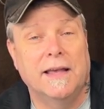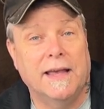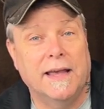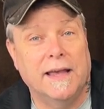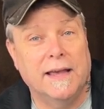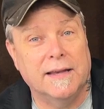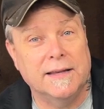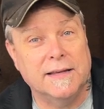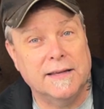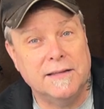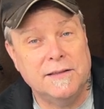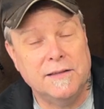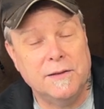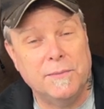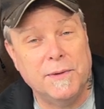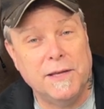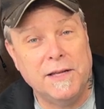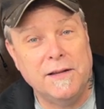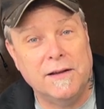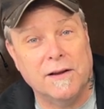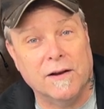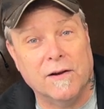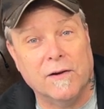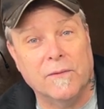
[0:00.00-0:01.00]
and get them
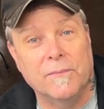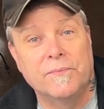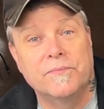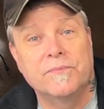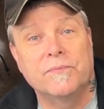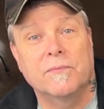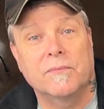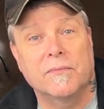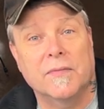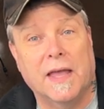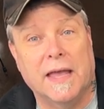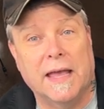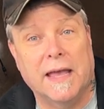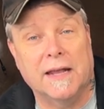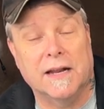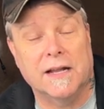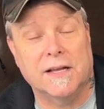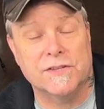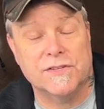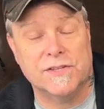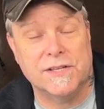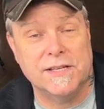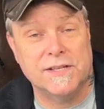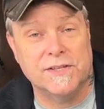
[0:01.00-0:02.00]
in here. And
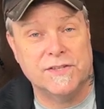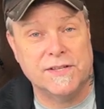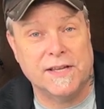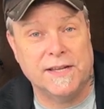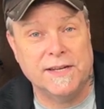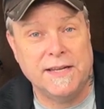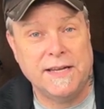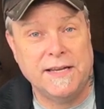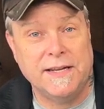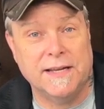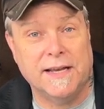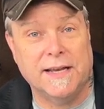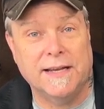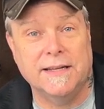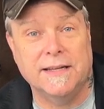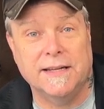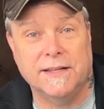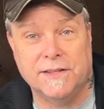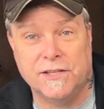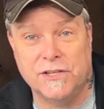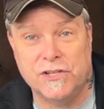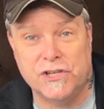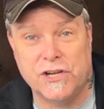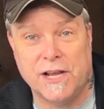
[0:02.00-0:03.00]
I'll see you Sunday night
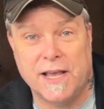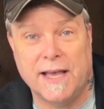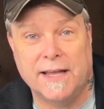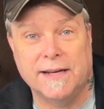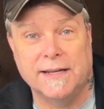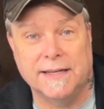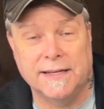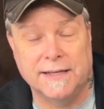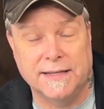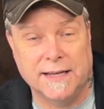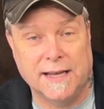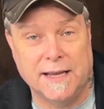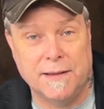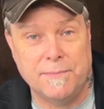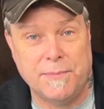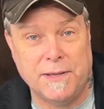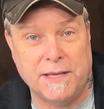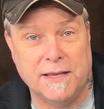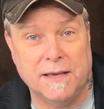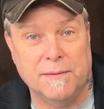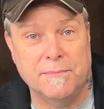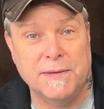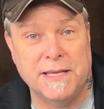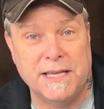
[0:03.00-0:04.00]
at the chat at 9
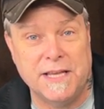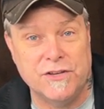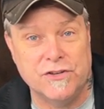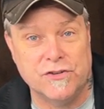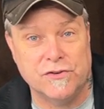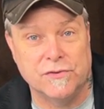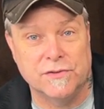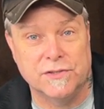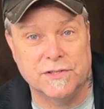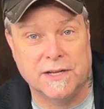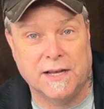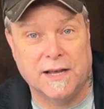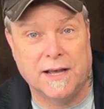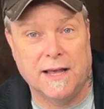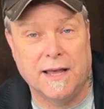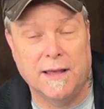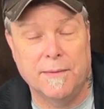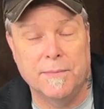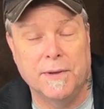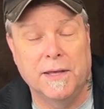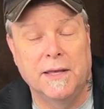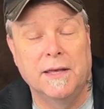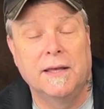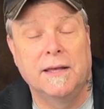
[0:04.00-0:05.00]
p.m. Eastern
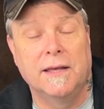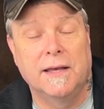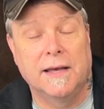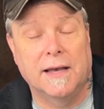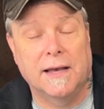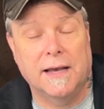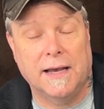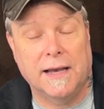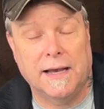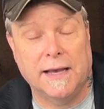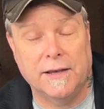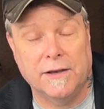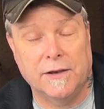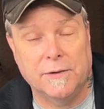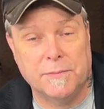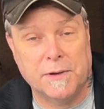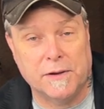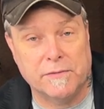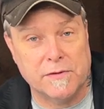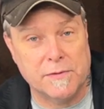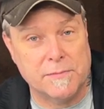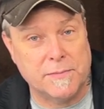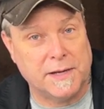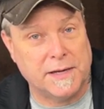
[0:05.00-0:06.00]
Time. I
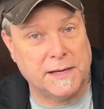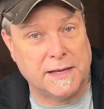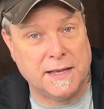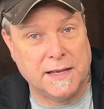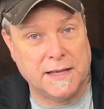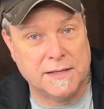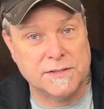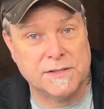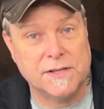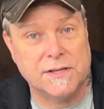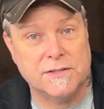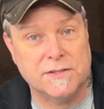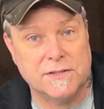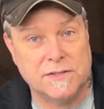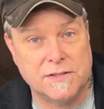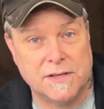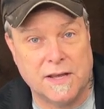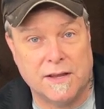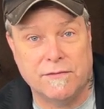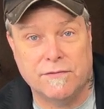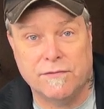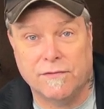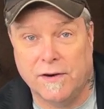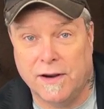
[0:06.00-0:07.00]
hope everybody has a
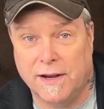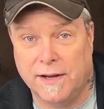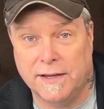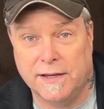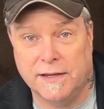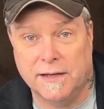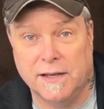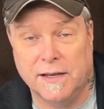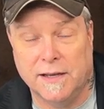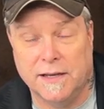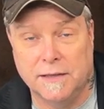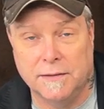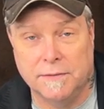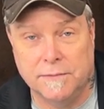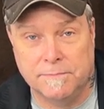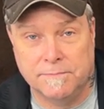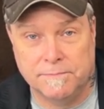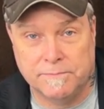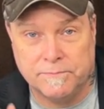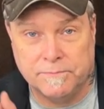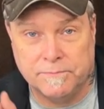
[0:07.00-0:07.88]
safe Friday night.